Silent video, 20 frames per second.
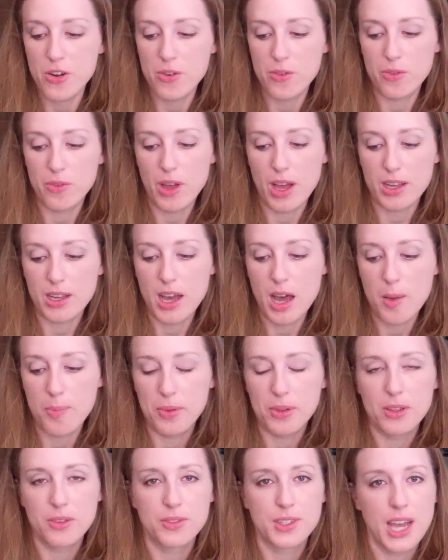I met
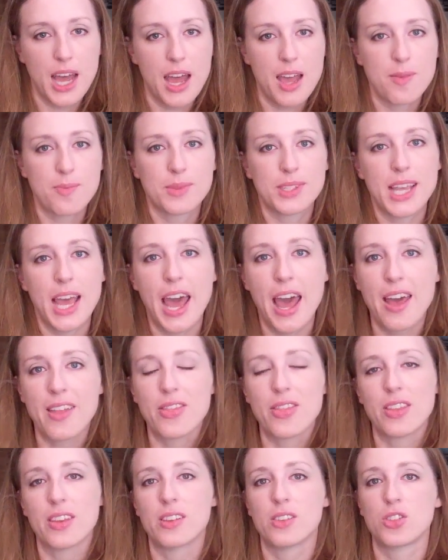her a couple of
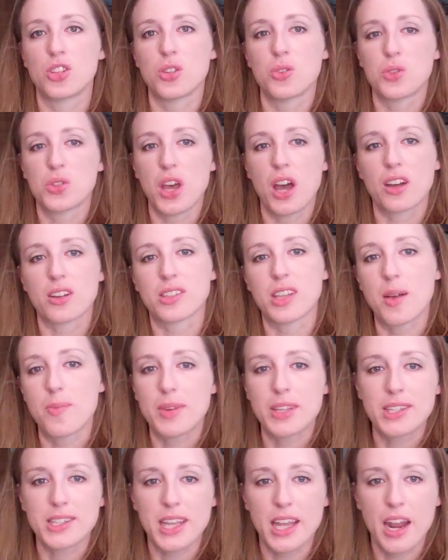times at the 2
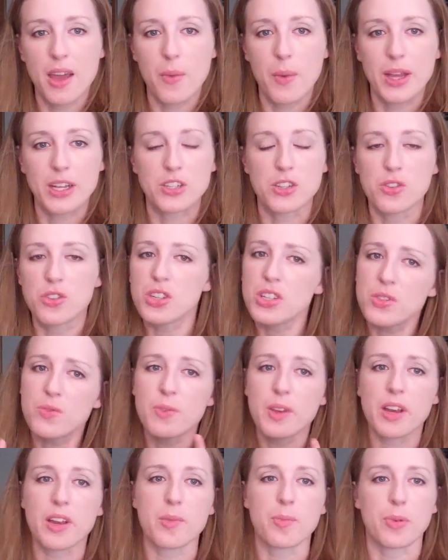sock summits that I
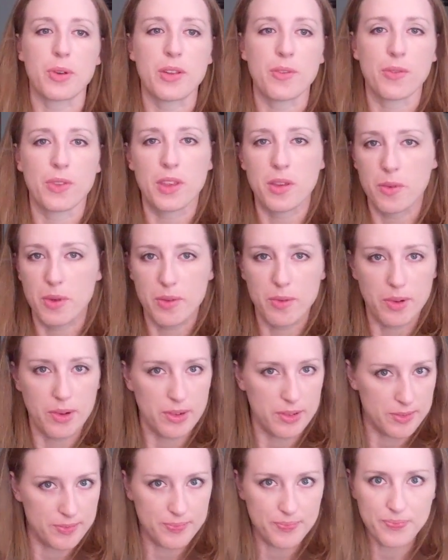went to, just very
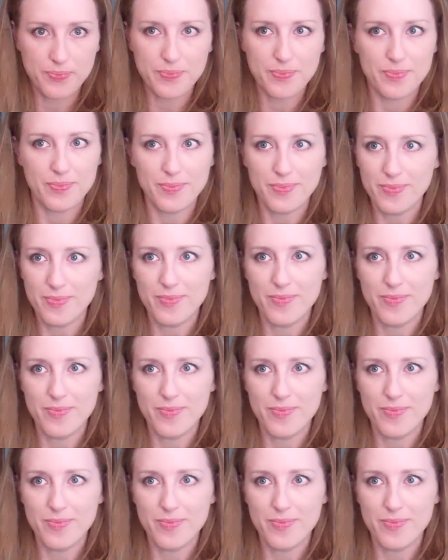briefly. We weren't